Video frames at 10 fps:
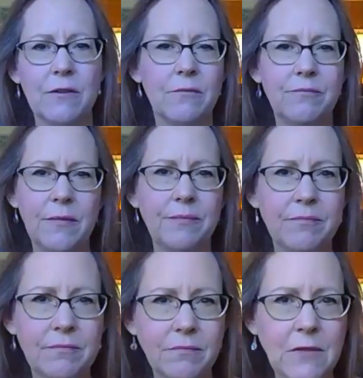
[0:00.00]
or
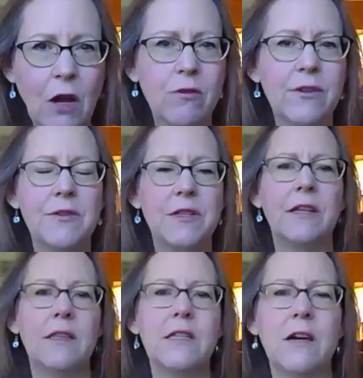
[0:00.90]
however you say it
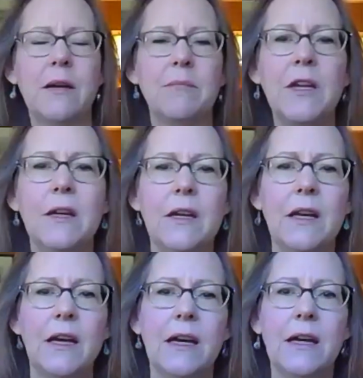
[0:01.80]
at the time,
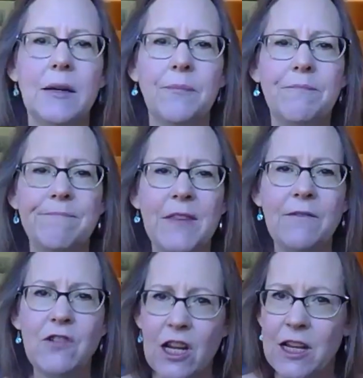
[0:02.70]

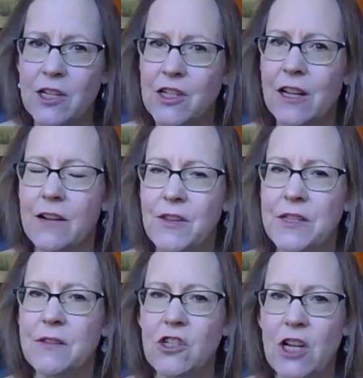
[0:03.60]
they've changed. A lot of things
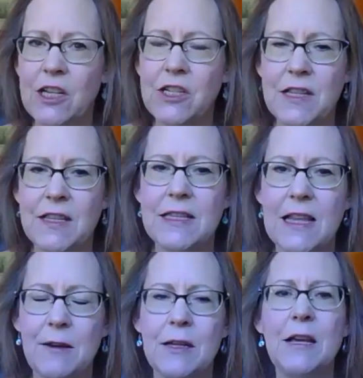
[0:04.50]
have changed since
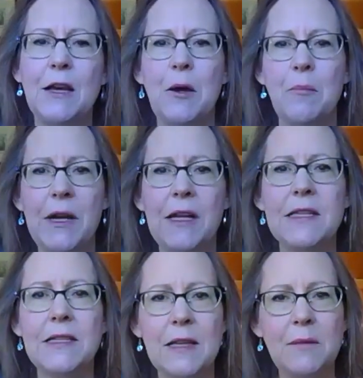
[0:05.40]
then. But it
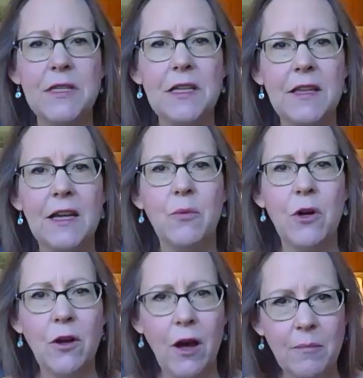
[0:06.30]
seems that they
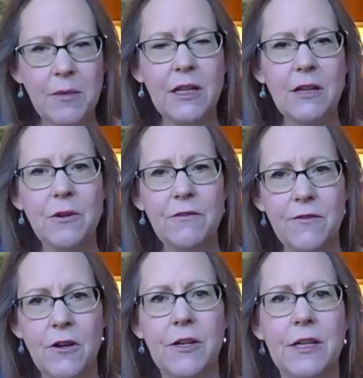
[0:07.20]
were commonly
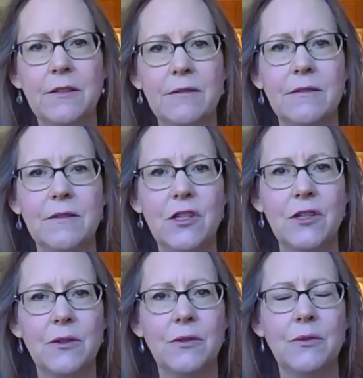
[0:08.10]
referring
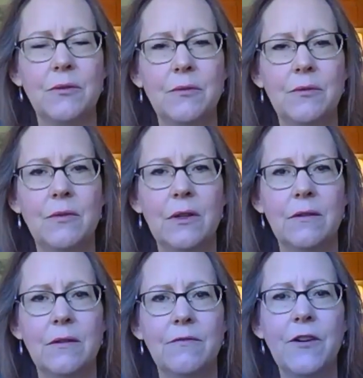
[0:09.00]
to
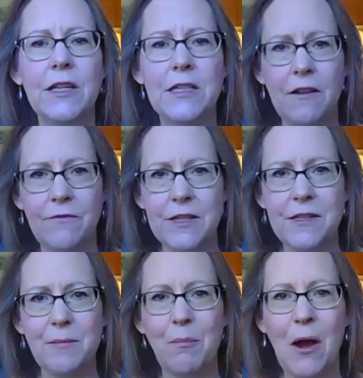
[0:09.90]

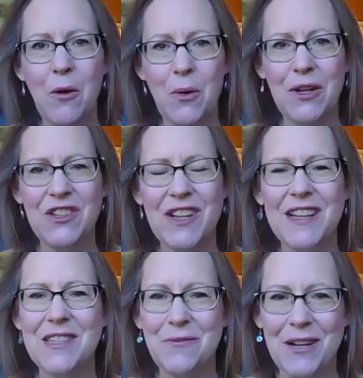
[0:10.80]
Philadelphus, mock orange,
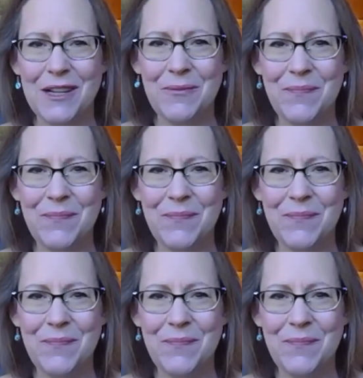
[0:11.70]
as syringa.